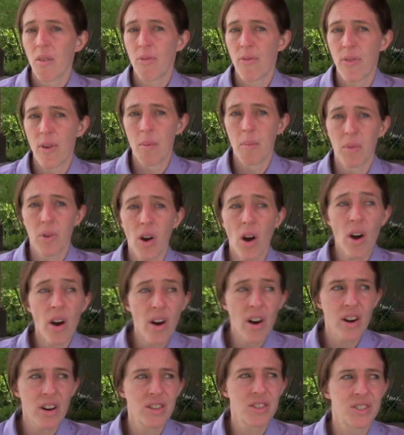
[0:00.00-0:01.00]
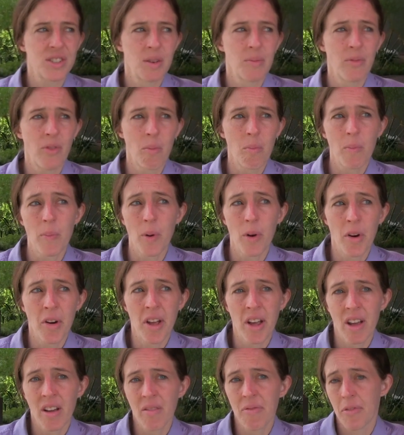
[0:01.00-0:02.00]
from cars and from
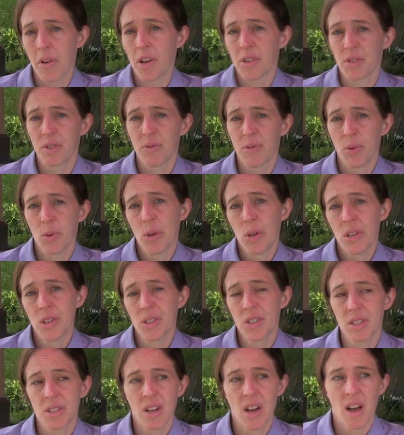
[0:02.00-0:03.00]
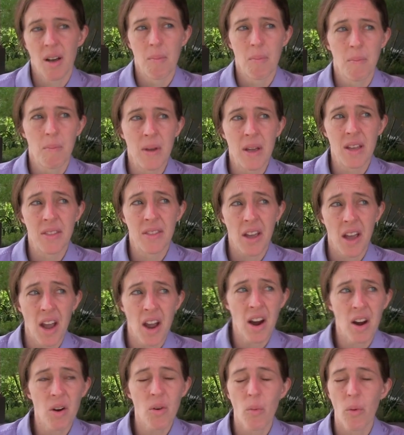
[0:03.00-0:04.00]
burning fossil fuels um, being in the
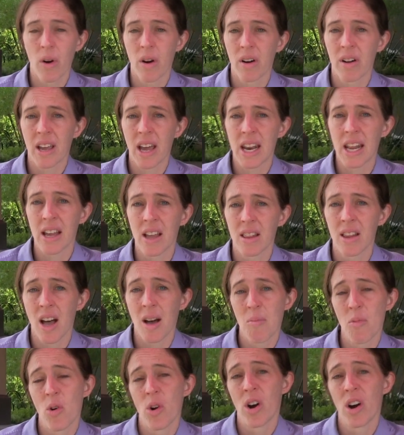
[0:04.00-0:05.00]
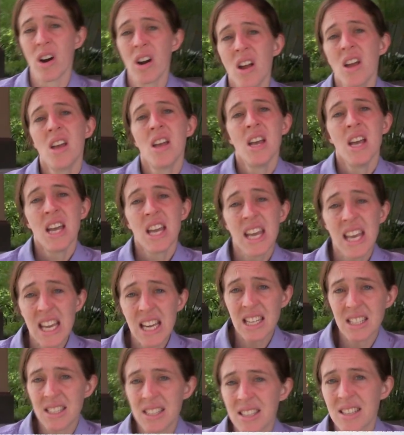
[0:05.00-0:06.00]
air, we're getting a lot more
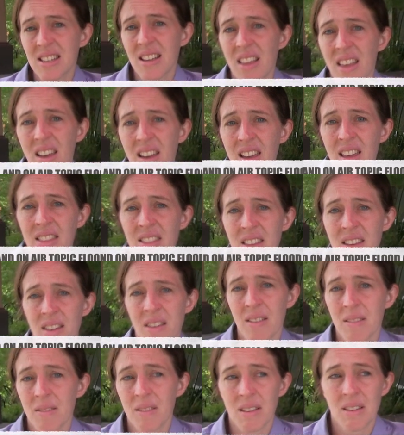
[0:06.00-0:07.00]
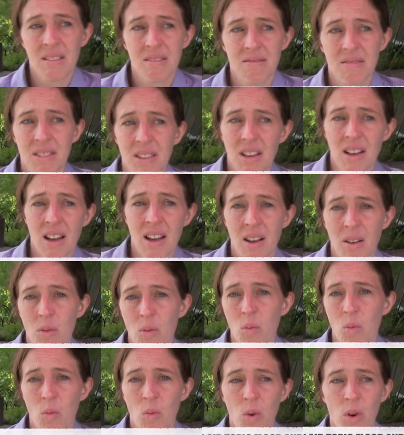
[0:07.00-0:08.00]
heat in the uh,
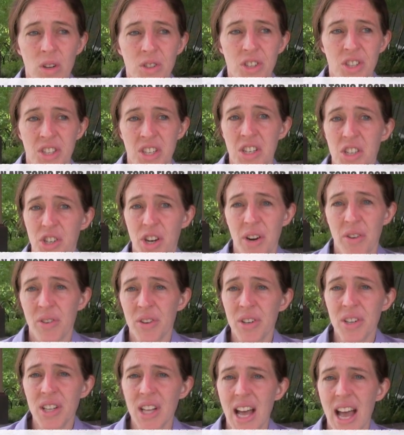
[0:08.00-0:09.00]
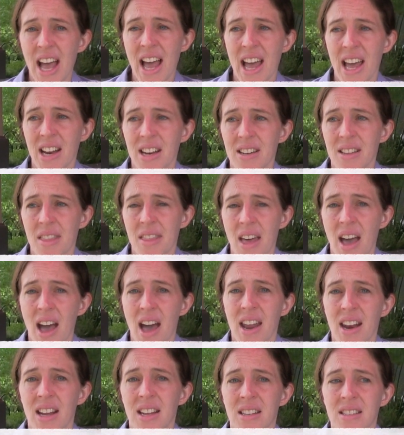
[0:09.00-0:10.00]
world just in general, and
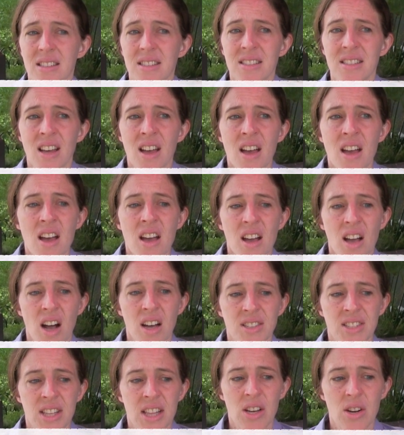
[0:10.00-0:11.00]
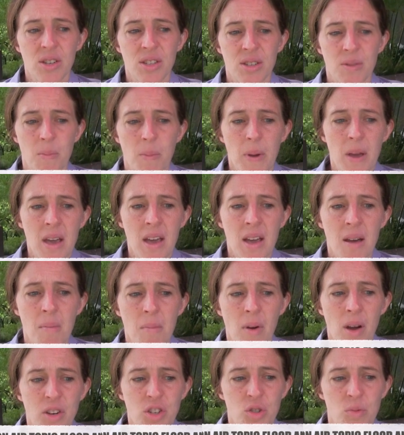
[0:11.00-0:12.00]
that is causing there to be
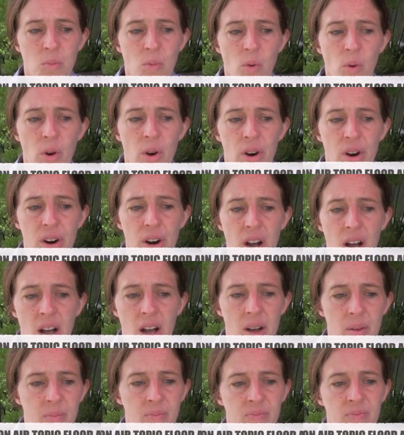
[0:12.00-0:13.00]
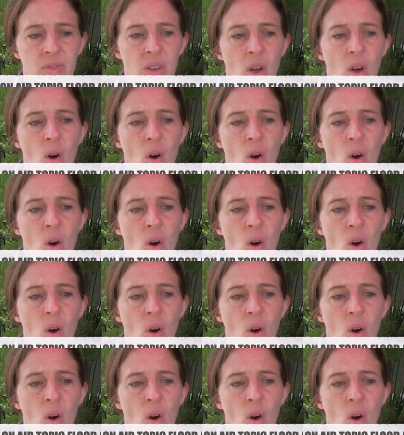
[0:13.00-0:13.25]
much more um,